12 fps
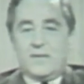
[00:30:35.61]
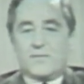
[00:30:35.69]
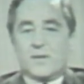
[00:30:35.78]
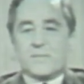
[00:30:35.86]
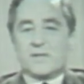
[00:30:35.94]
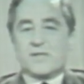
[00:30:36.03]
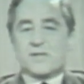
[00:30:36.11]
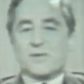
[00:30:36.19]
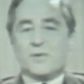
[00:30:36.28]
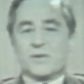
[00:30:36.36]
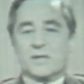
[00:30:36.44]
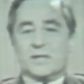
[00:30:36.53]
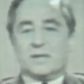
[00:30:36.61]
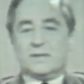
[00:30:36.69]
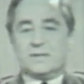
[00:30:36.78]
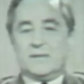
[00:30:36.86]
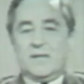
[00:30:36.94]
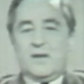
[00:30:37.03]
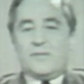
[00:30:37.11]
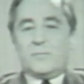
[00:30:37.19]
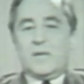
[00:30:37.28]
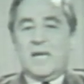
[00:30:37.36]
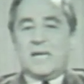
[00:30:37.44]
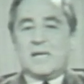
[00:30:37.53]
from the disorder of
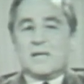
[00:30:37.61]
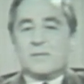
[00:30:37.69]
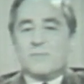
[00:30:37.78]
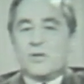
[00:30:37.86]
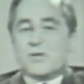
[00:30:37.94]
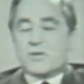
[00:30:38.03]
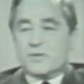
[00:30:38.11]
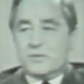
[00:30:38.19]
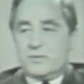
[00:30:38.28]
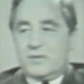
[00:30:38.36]
molecular motion